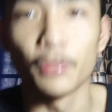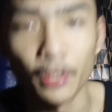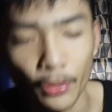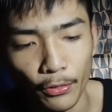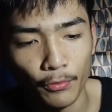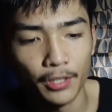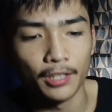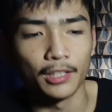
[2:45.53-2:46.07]

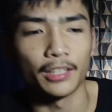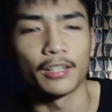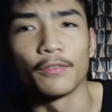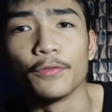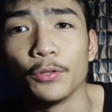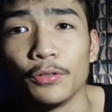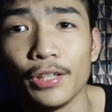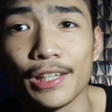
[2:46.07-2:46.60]
got threaded like a
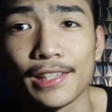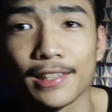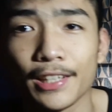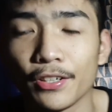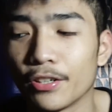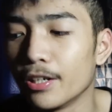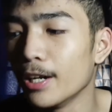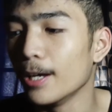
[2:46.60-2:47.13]
few days
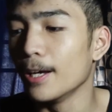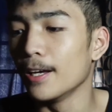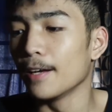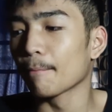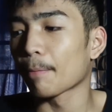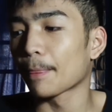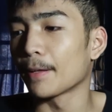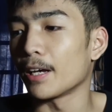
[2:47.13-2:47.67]
later.
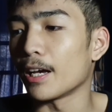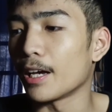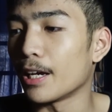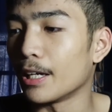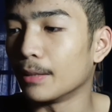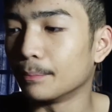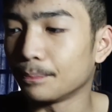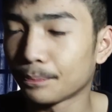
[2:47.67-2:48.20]

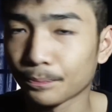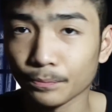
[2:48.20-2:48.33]
And